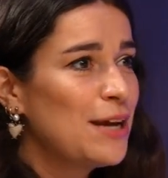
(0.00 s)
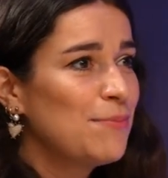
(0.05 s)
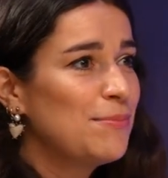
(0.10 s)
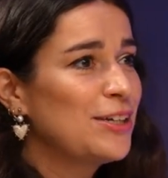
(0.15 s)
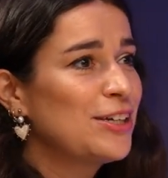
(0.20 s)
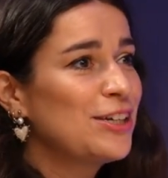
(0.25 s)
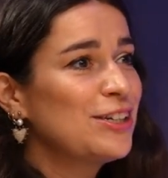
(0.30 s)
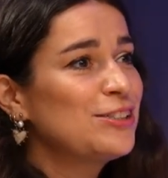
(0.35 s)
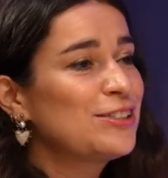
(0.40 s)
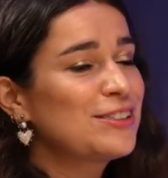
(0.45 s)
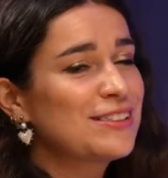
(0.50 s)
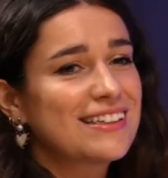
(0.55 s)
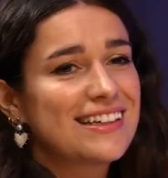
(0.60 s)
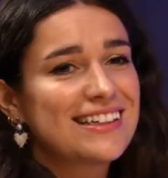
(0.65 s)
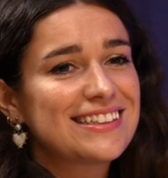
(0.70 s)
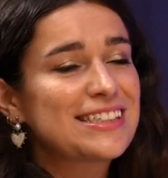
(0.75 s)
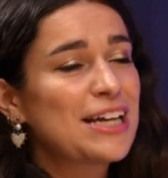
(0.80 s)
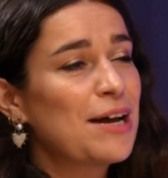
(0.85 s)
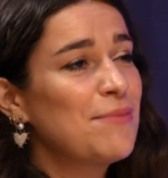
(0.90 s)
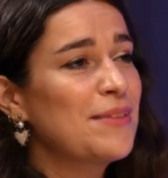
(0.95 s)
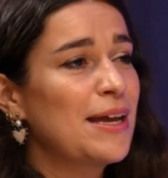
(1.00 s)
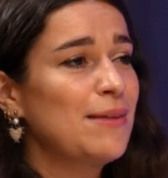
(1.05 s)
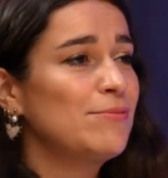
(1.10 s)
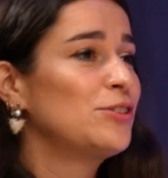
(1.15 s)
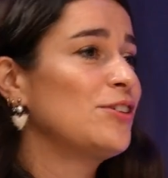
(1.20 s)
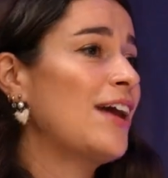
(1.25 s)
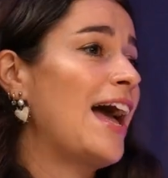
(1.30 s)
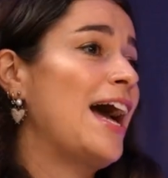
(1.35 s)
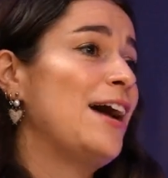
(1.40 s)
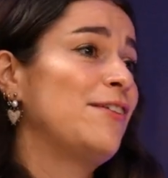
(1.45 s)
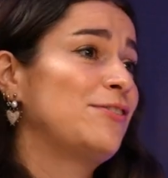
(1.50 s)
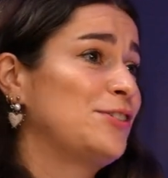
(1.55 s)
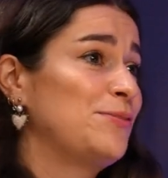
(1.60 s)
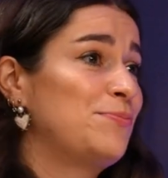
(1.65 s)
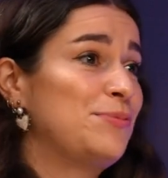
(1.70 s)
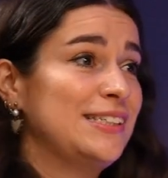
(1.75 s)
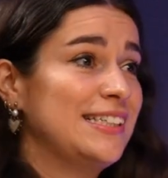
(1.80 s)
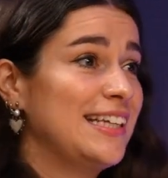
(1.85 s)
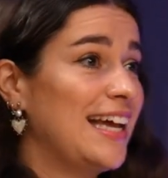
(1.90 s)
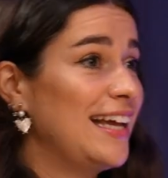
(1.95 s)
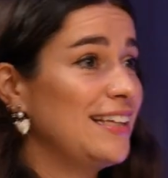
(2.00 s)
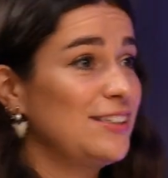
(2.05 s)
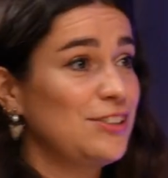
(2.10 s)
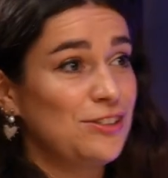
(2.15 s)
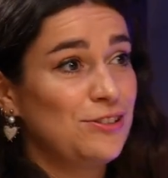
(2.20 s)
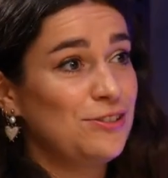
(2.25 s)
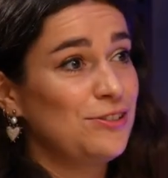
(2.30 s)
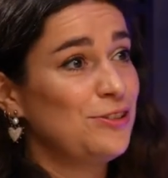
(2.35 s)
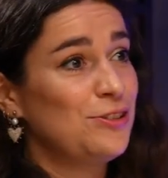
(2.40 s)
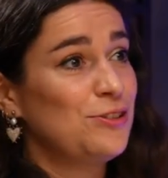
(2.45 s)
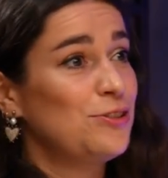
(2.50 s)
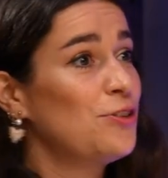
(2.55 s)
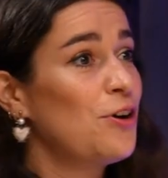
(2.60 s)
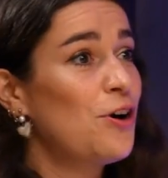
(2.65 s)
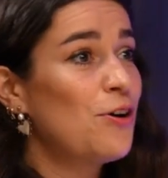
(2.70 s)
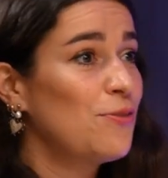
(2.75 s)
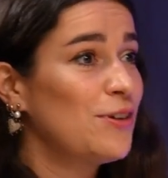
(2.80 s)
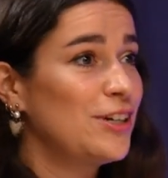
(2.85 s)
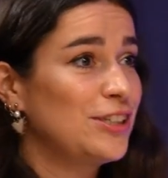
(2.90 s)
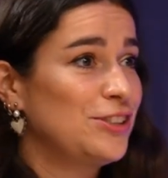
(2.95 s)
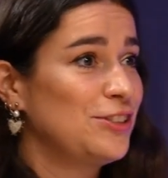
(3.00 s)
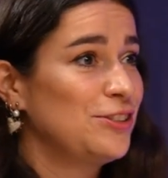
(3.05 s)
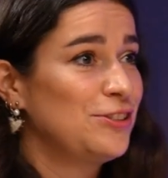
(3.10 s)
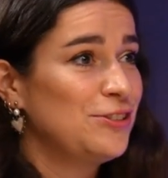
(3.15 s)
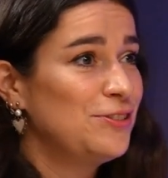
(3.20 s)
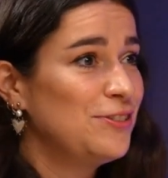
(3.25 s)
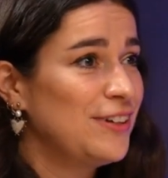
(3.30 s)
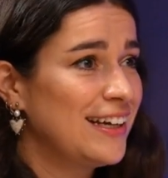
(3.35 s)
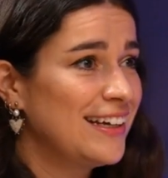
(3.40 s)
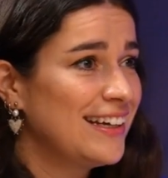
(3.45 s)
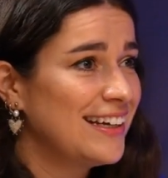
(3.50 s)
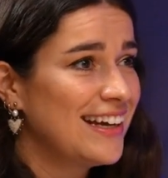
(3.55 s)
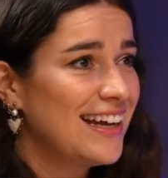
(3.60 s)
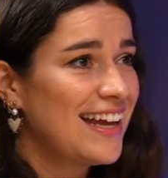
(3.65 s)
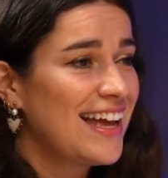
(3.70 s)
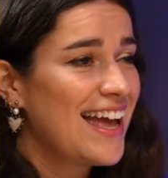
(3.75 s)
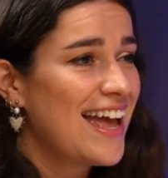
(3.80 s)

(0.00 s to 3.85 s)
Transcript: because sometimes you have to pretend you know what you're doing.